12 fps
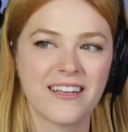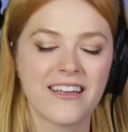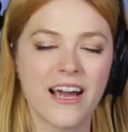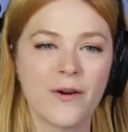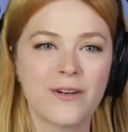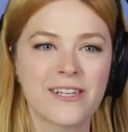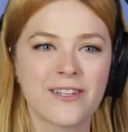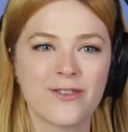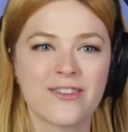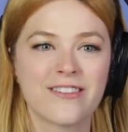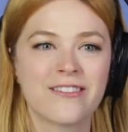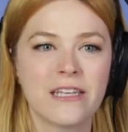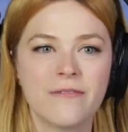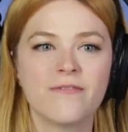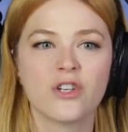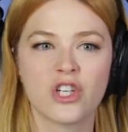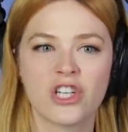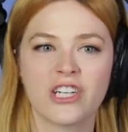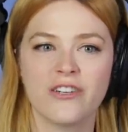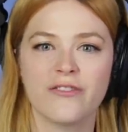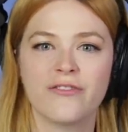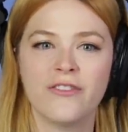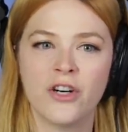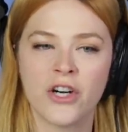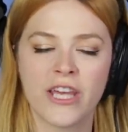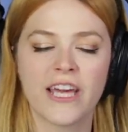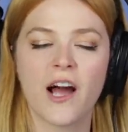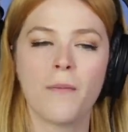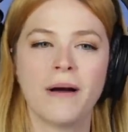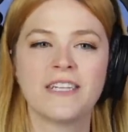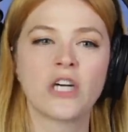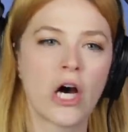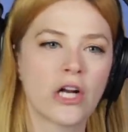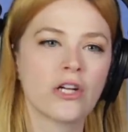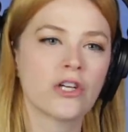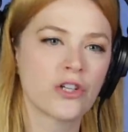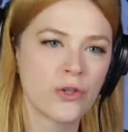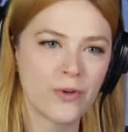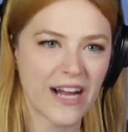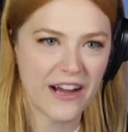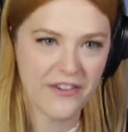Like I wish there was a sim version of hooking up my toddler to an